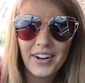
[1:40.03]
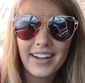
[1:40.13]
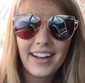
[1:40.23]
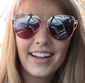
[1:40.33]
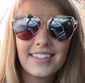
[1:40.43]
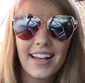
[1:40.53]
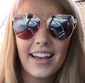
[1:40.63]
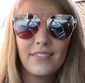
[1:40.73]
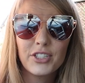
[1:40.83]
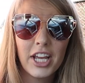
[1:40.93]
right, guys,
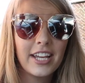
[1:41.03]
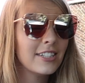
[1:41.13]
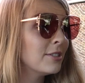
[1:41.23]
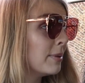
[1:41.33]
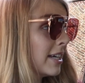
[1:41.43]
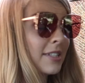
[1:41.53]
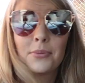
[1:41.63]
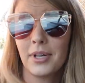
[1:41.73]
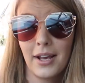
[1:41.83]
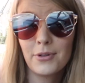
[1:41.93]
I have changed
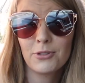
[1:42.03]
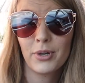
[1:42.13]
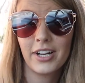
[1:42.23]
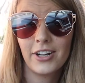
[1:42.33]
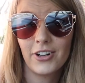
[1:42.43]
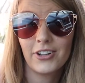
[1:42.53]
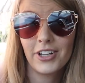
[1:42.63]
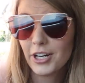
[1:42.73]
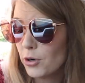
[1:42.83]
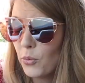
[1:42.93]
because what I was wearing
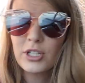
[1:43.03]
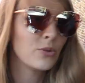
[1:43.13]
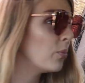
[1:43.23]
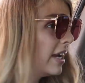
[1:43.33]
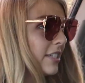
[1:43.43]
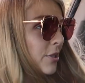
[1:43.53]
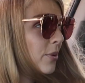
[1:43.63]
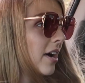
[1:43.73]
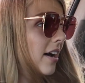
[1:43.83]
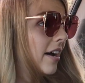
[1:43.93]
earlier was way
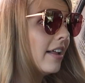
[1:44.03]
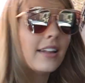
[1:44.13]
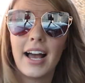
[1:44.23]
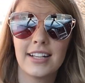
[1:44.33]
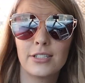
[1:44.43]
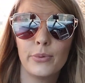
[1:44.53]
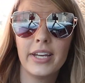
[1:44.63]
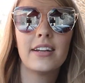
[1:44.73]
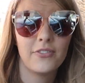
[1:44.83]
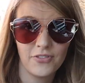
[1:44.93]
too hot. Last
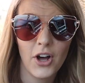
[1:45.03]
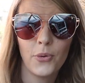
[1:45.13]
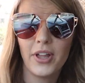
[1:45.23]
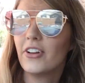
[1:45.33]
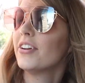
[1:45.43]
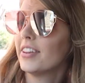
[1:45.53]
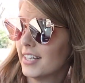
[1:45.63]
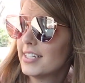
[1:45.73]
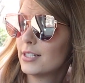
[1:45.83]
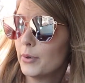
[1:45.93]
week, fall weather.
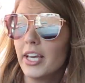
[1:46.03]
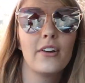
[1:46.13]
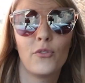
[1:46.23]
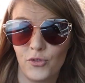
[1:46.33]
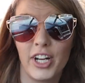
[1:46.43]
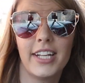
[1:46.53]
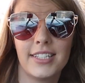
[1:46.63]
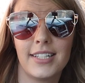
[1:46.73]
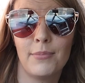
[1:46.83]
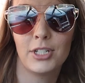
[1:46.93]
This week,
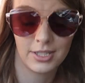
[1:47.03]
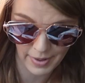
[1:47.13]
freaking summer's